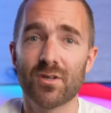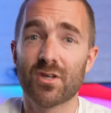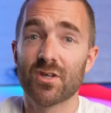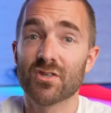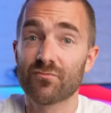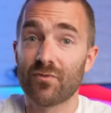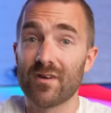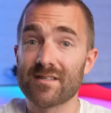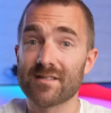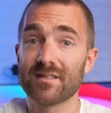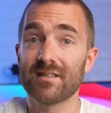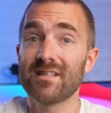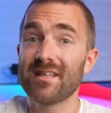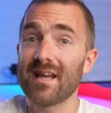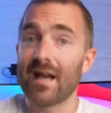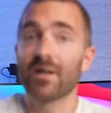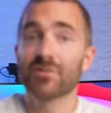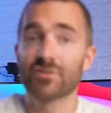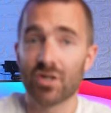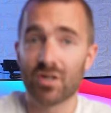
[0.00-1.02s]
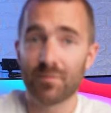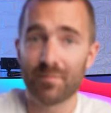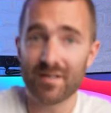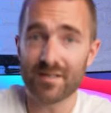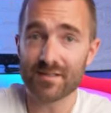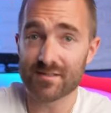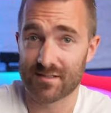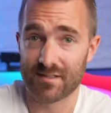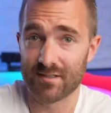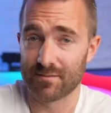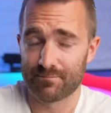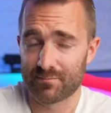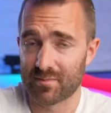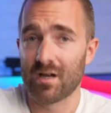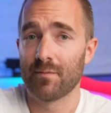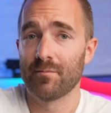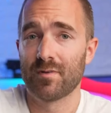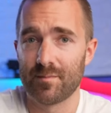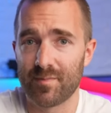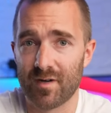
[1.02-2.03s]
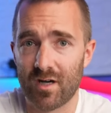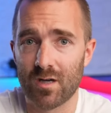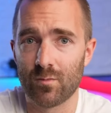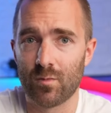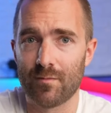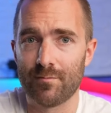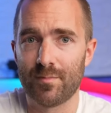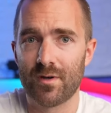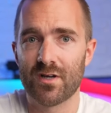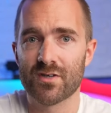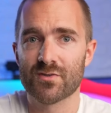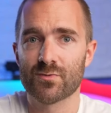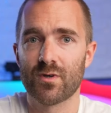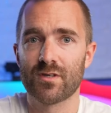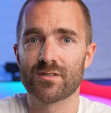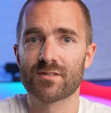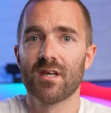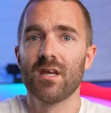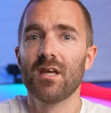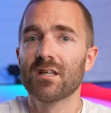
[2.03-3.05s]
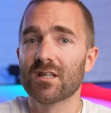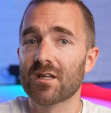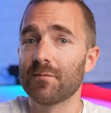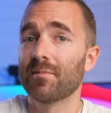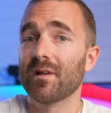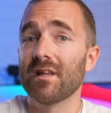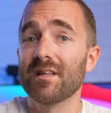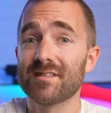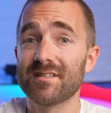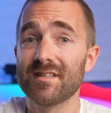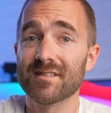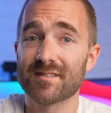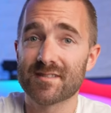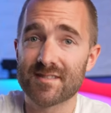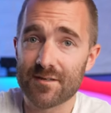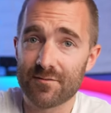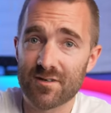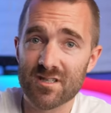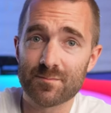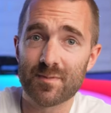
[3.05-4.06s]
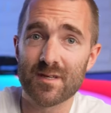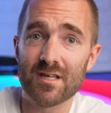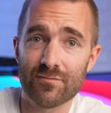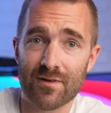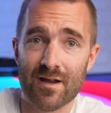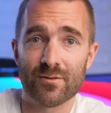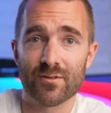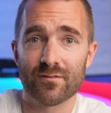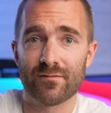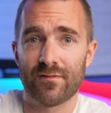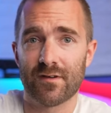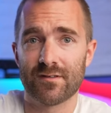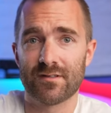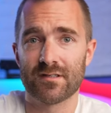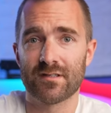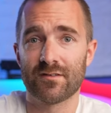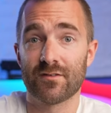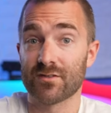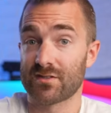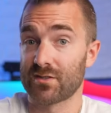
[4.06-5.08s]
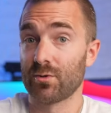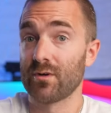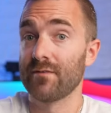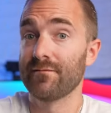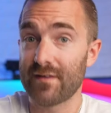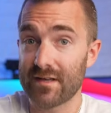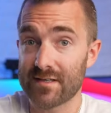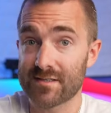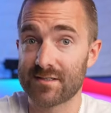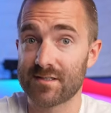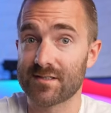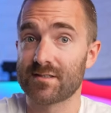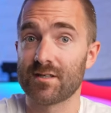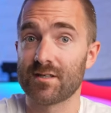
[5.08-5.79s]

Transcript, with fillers: because recently AgileBits, the company behind 1Password, completed its Series B round of funding that saw investors